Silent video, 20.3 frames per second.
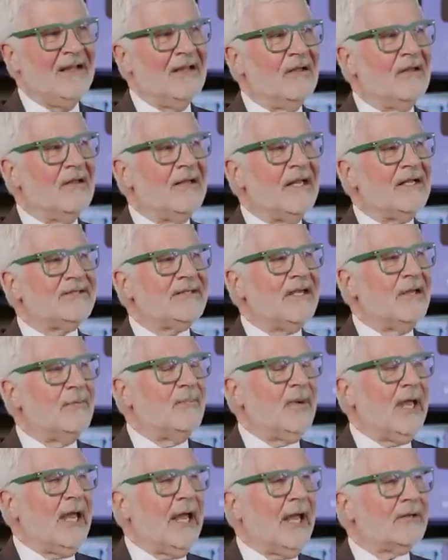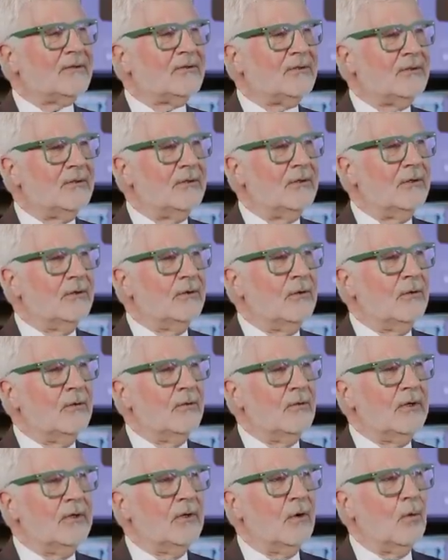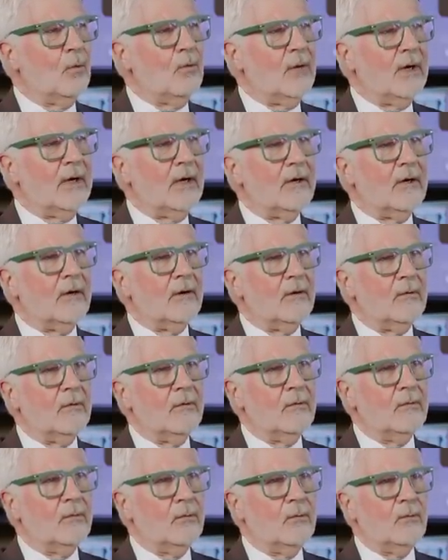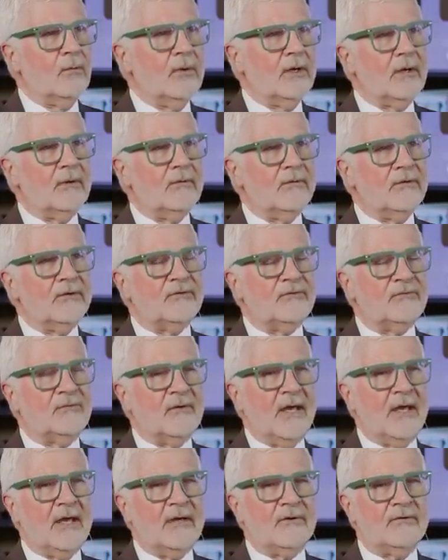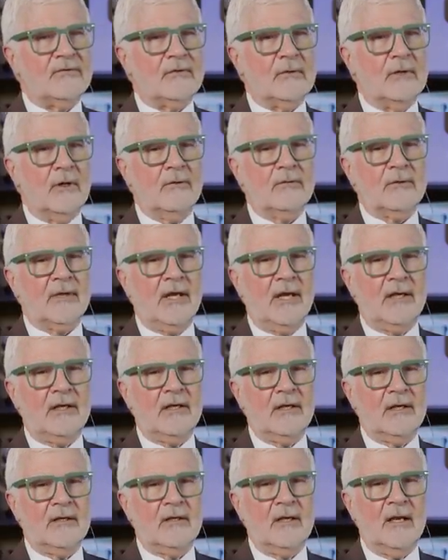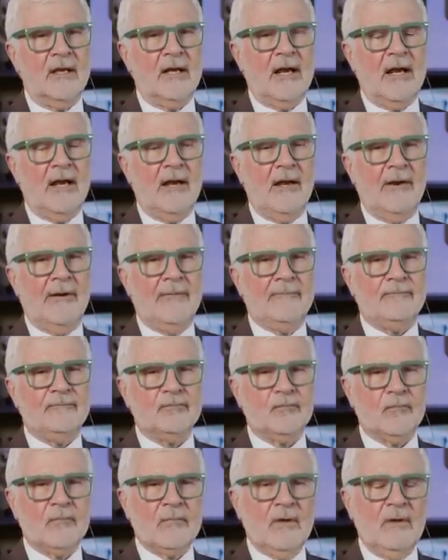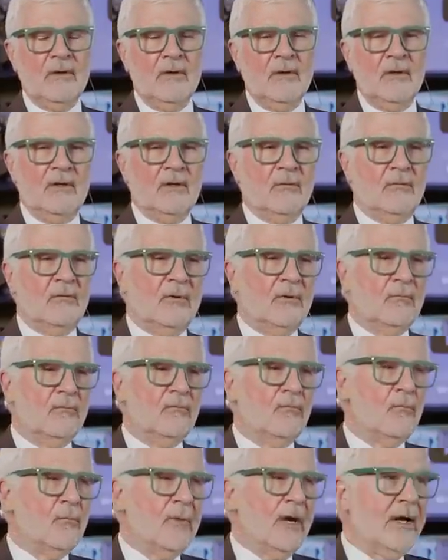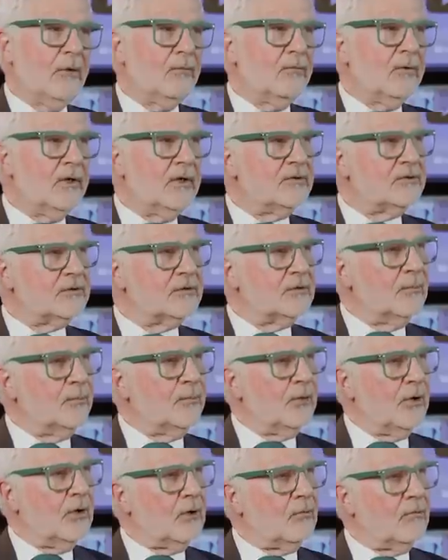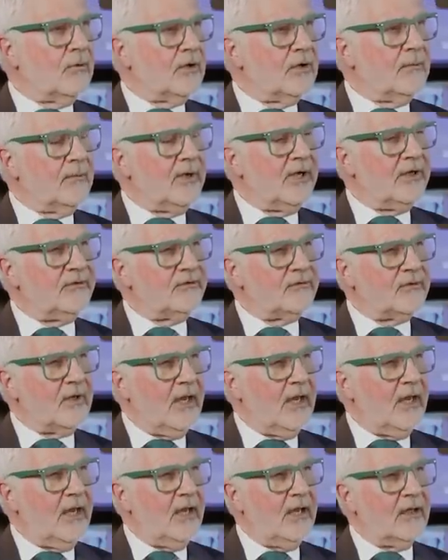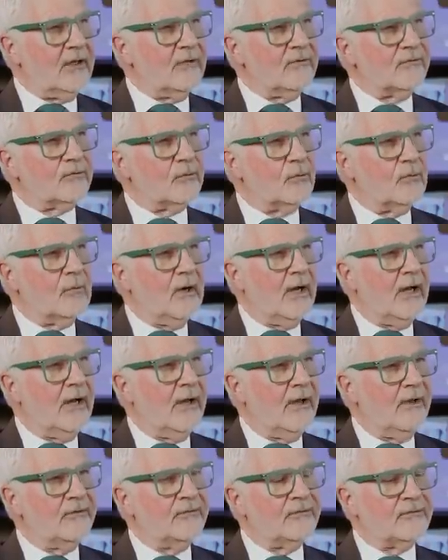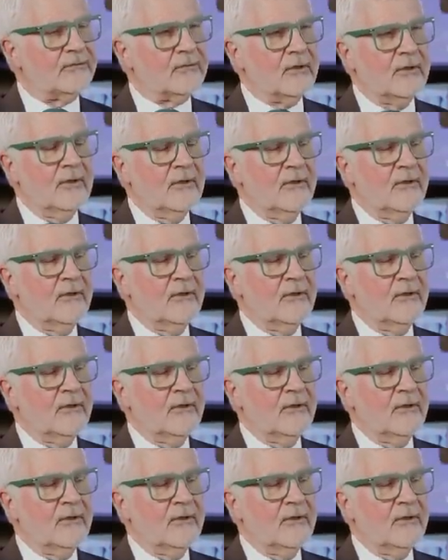Let's get back to, you know, where this fat is located. And in my original book, one of my sayings was,